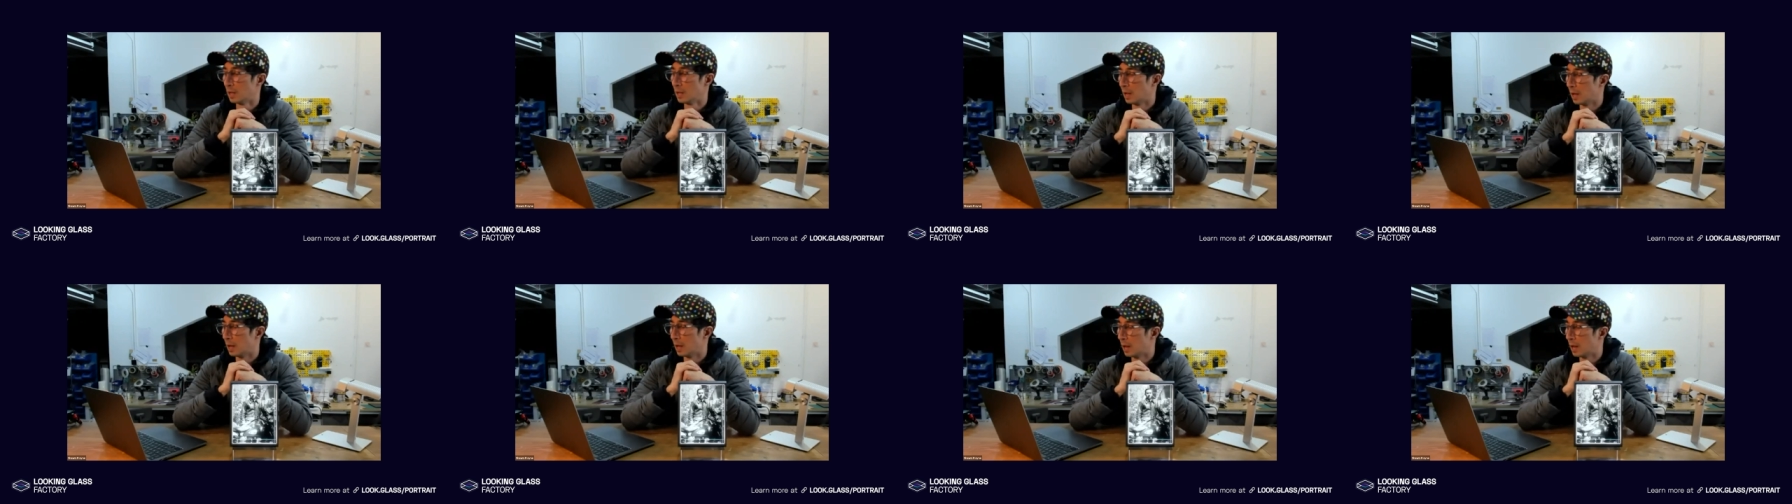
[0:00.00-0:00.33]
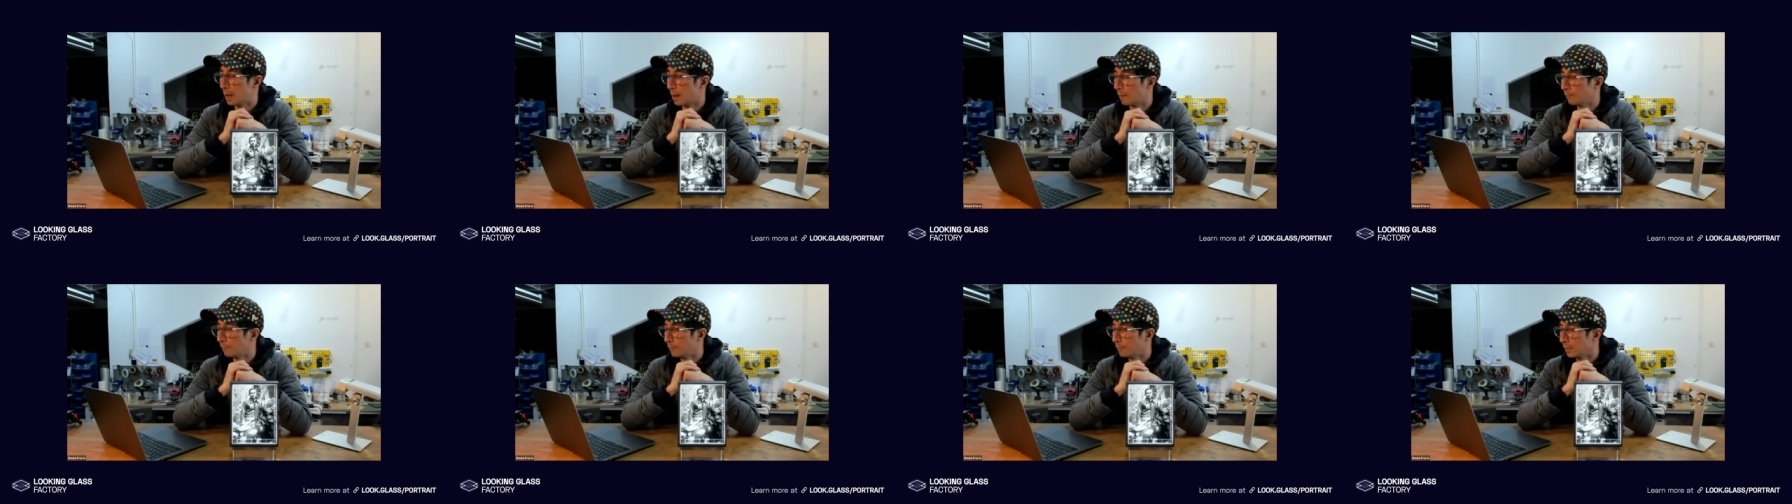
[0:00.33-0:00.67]

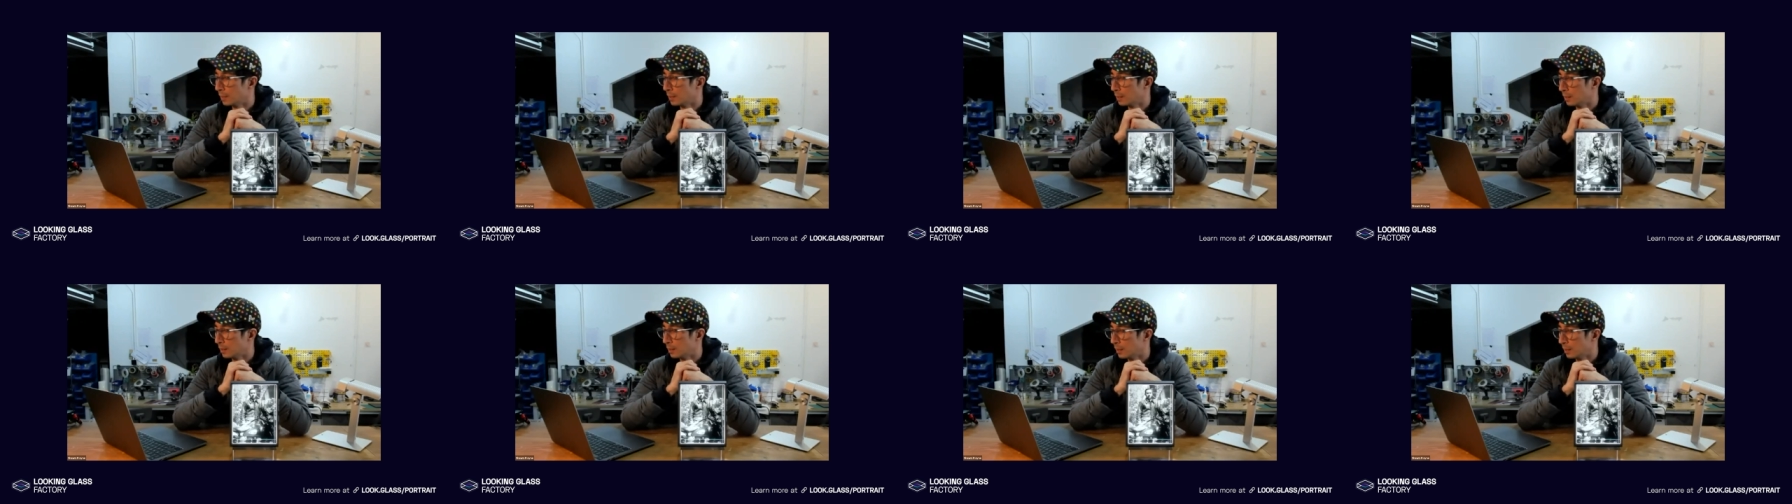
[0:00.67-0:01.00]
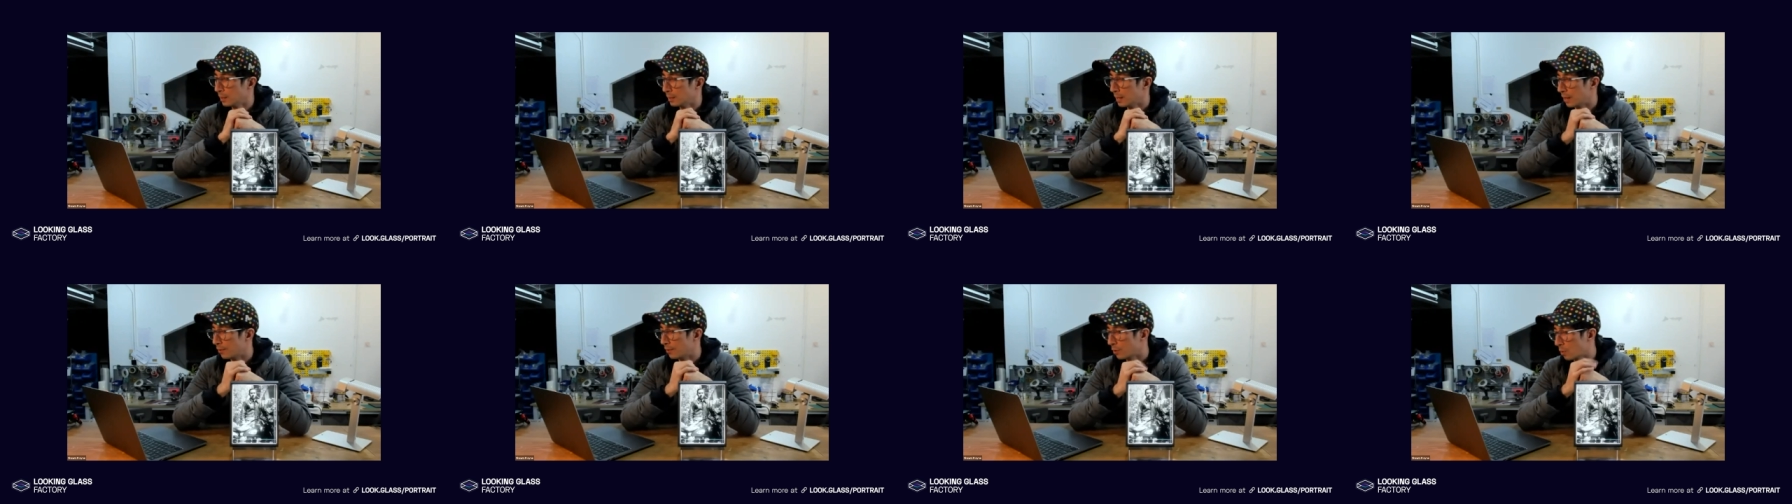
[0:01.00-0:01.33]
Um,
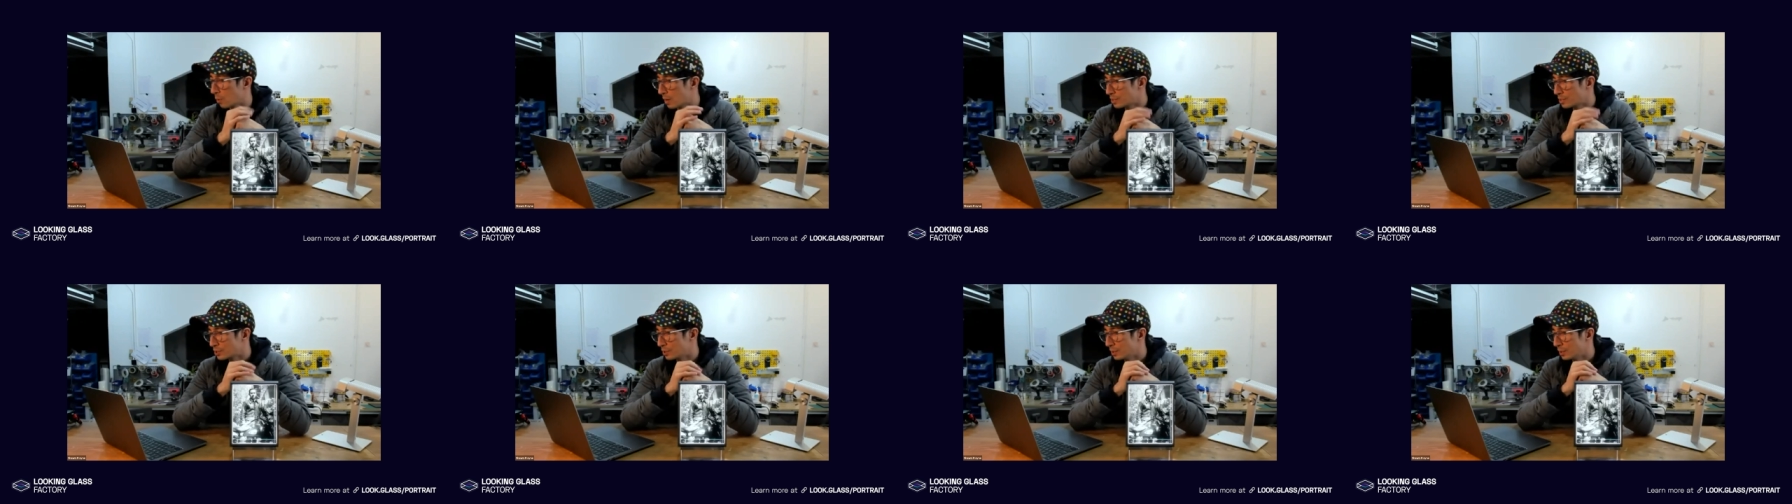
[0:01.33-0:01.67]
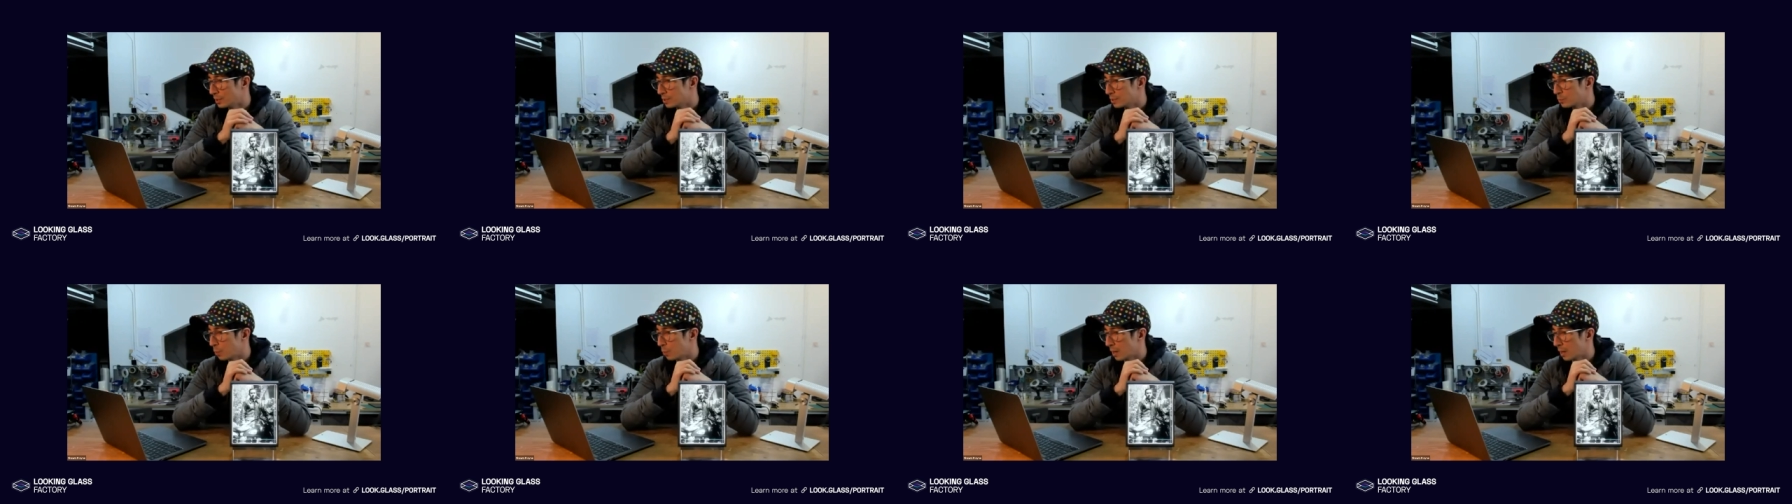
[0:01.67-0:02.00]
another question
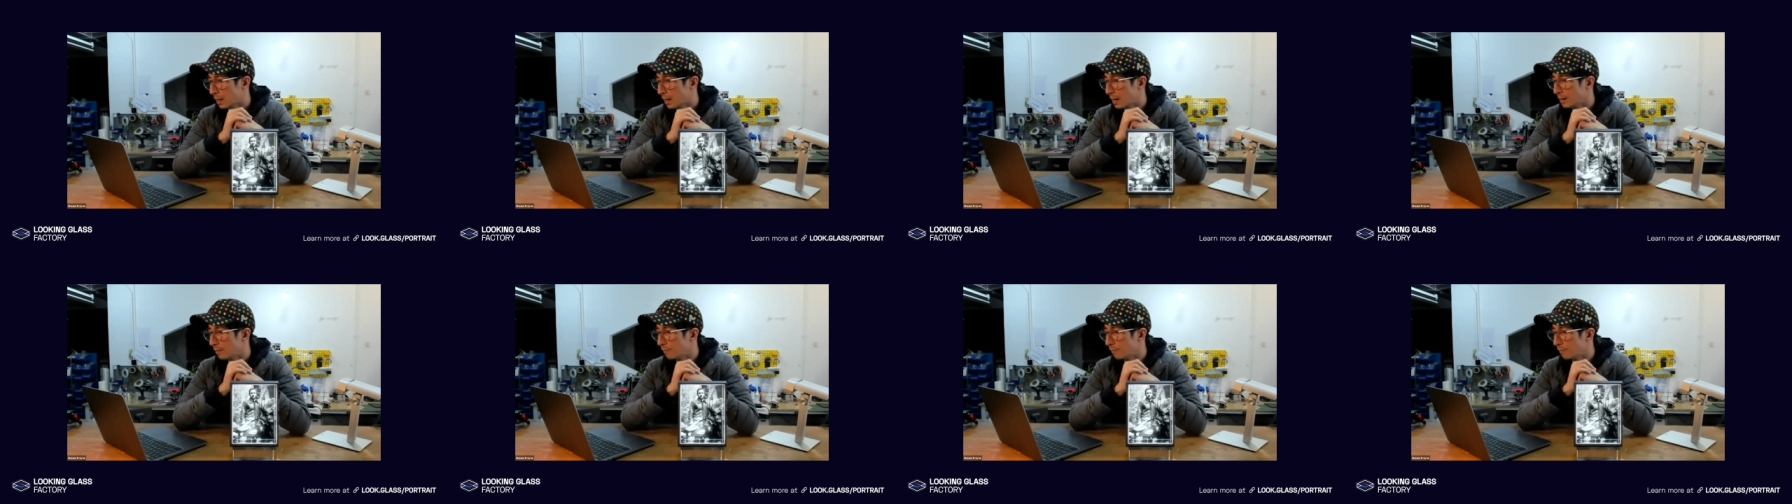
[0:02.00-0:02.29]
is what kind of